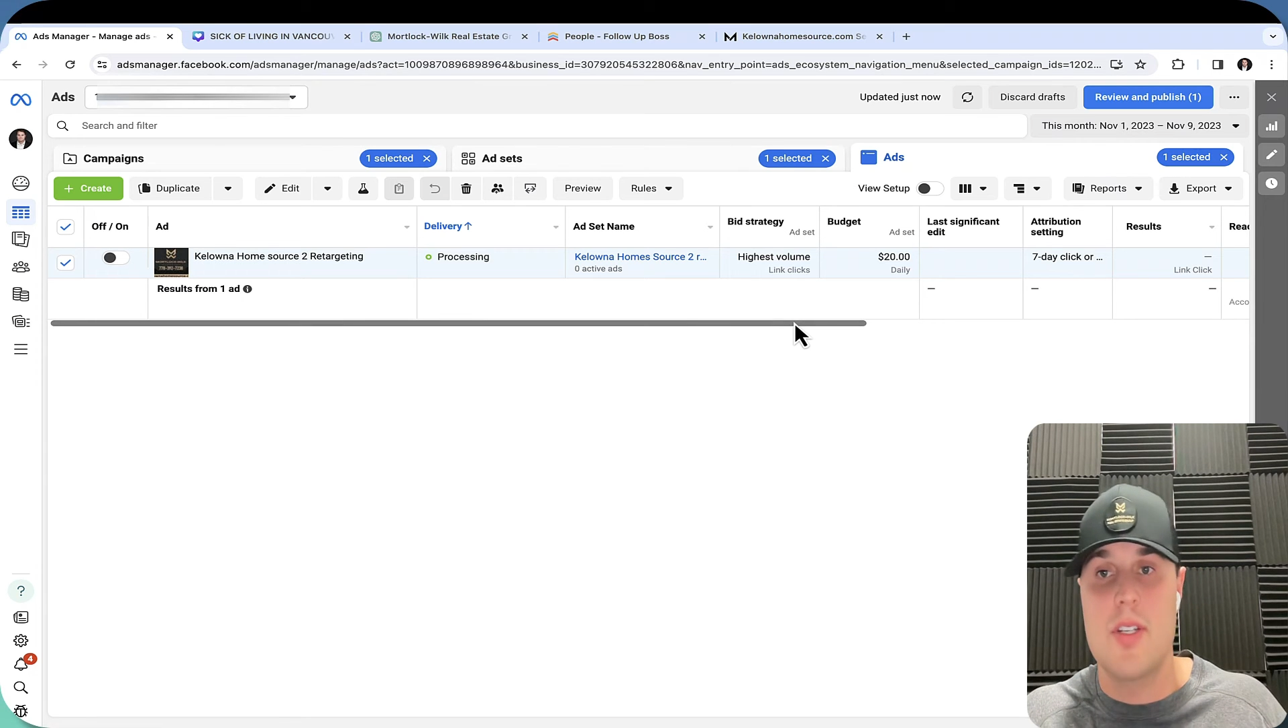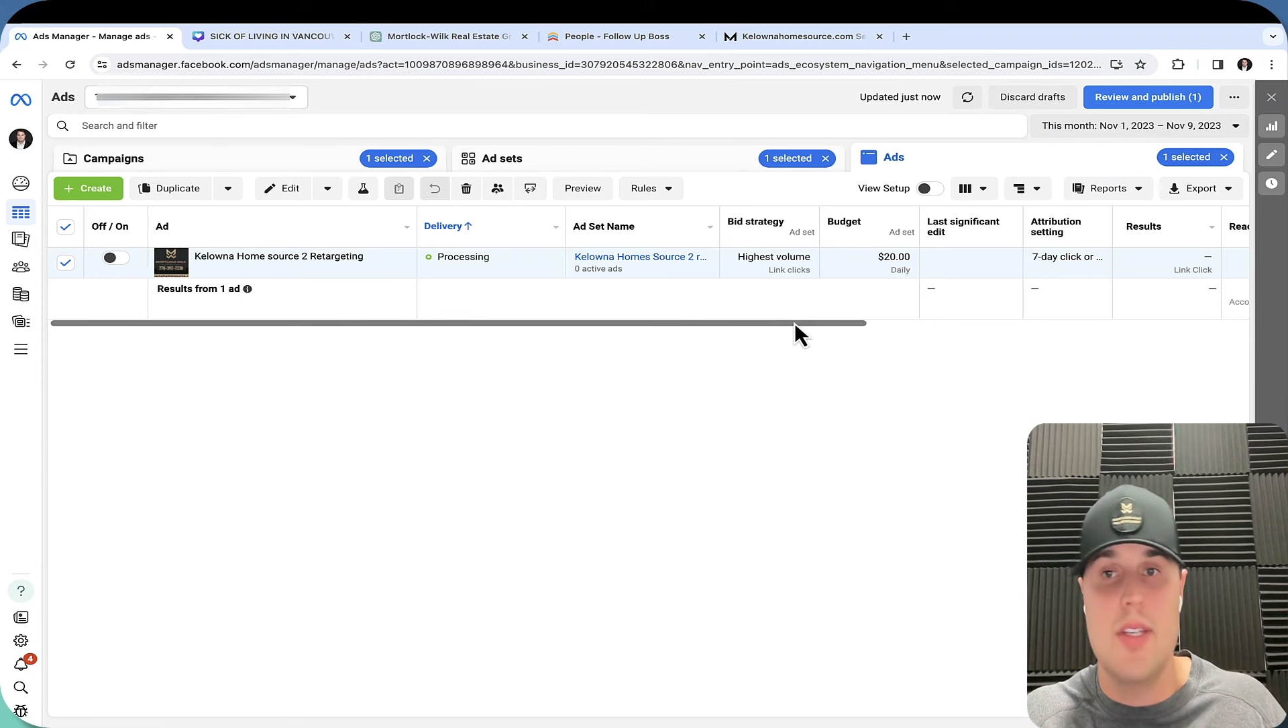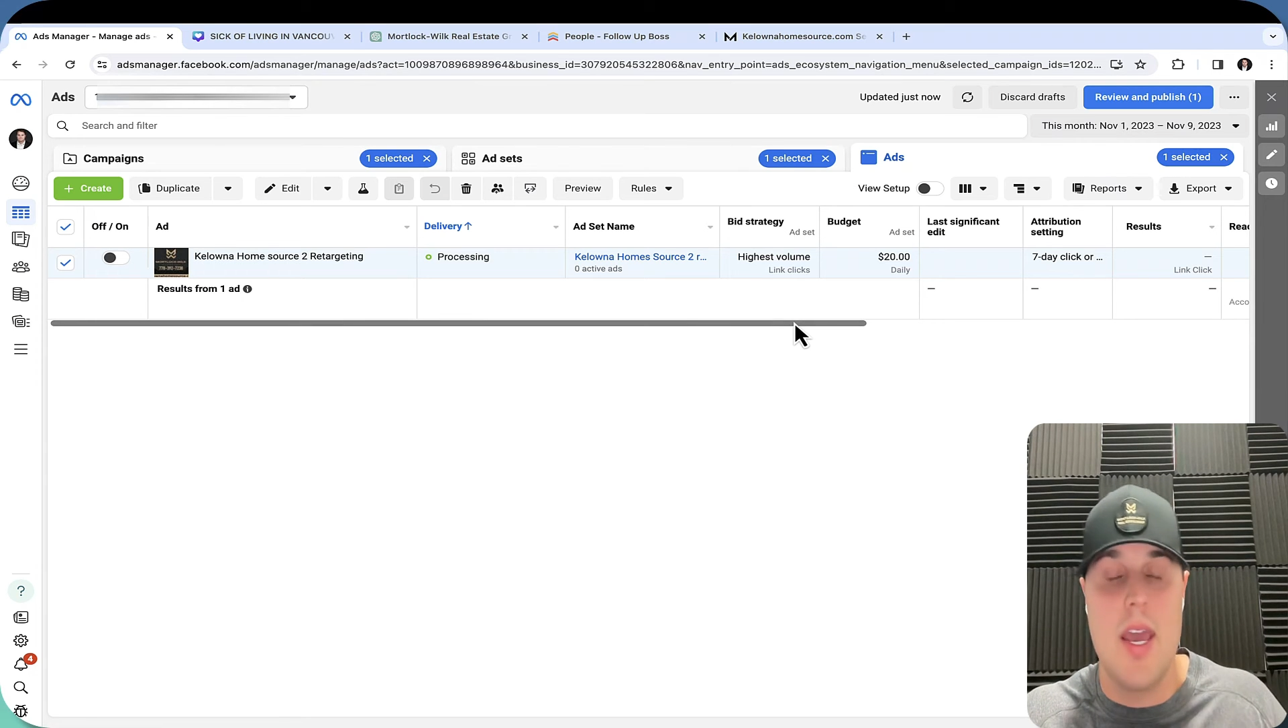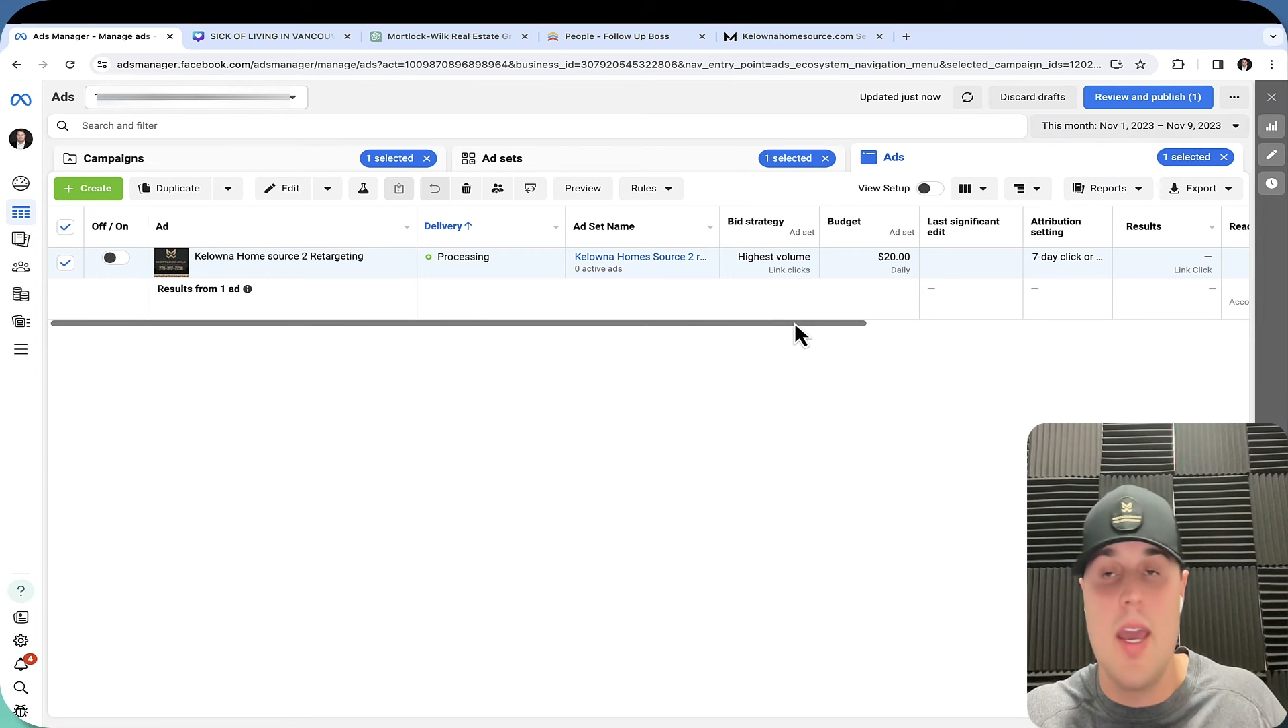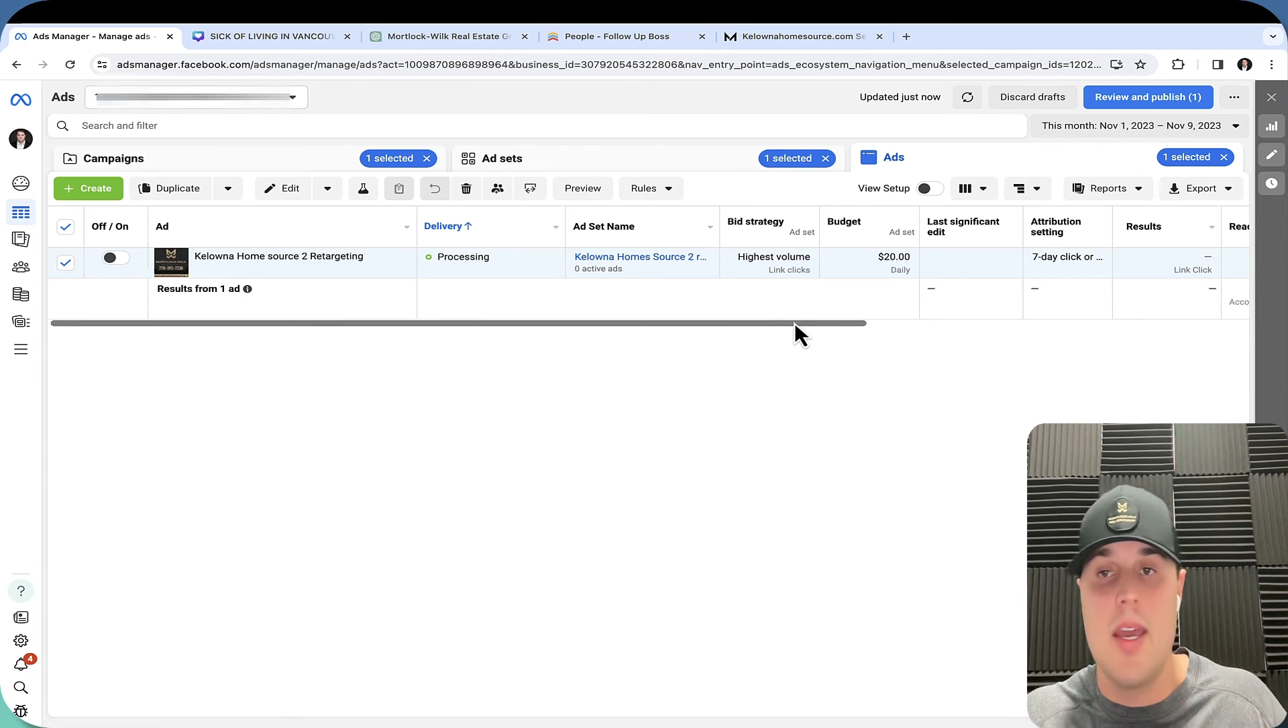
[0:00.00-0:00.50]
a
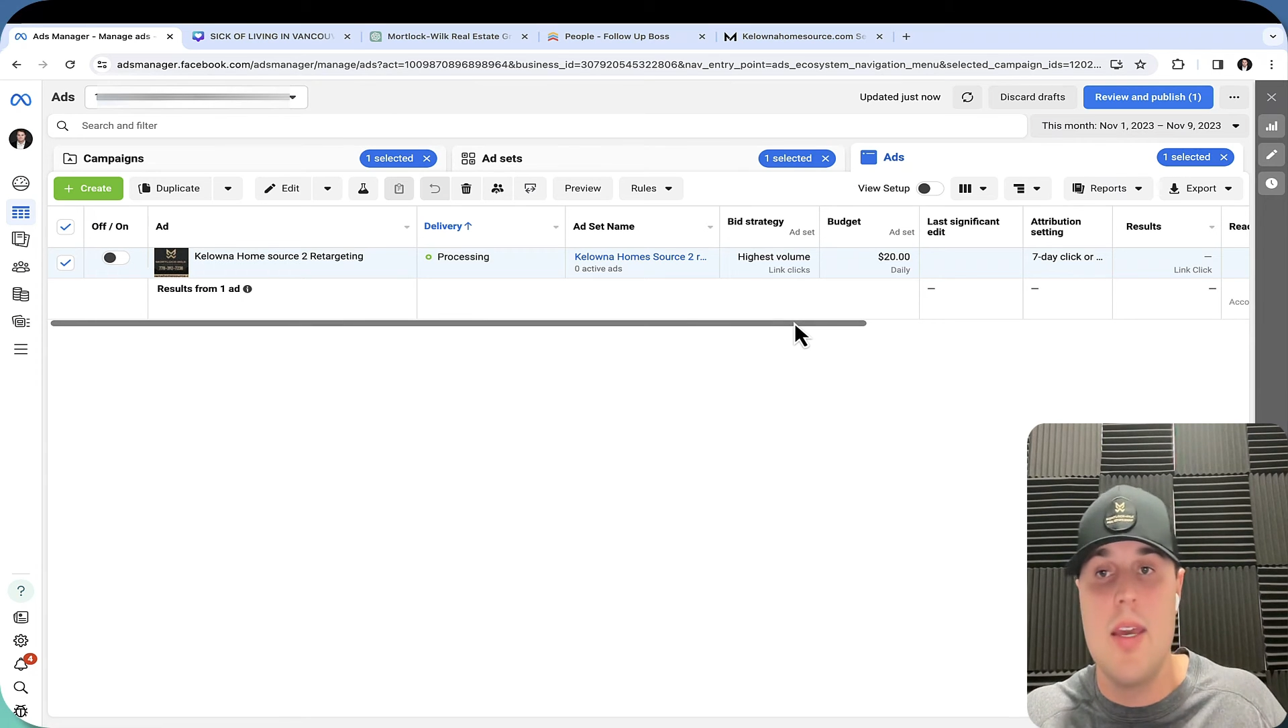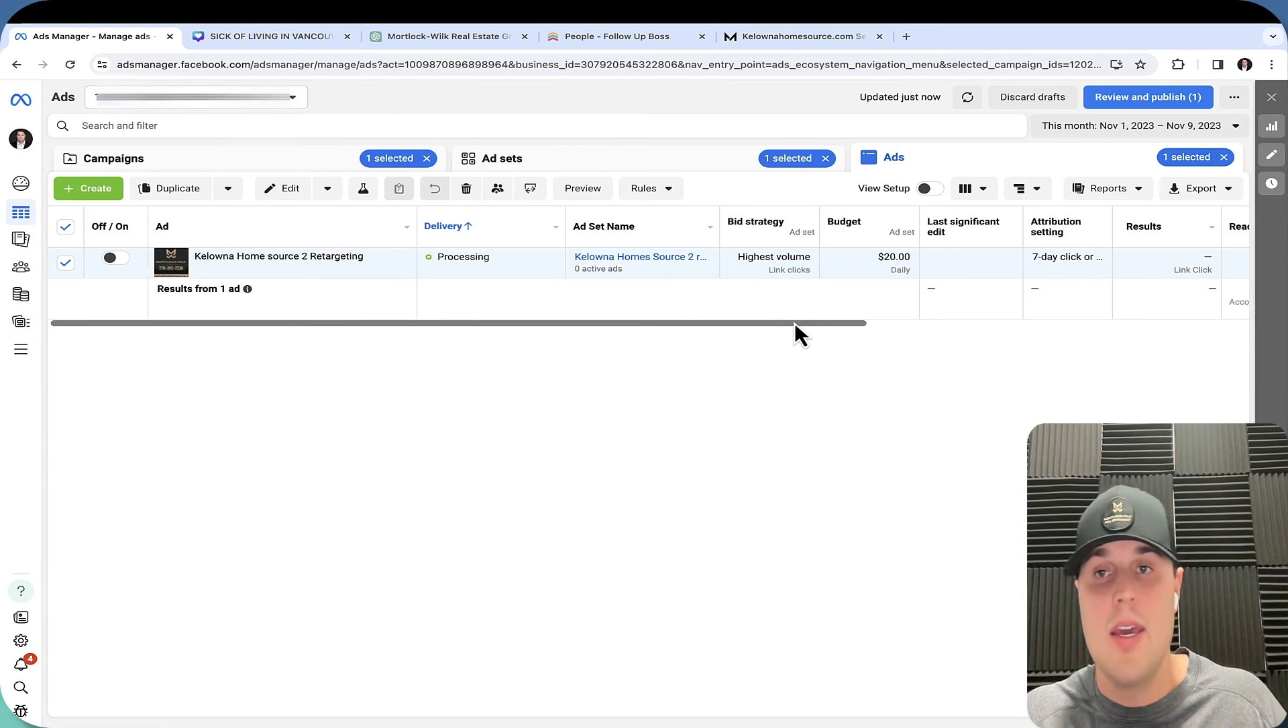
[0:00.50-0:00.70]
day,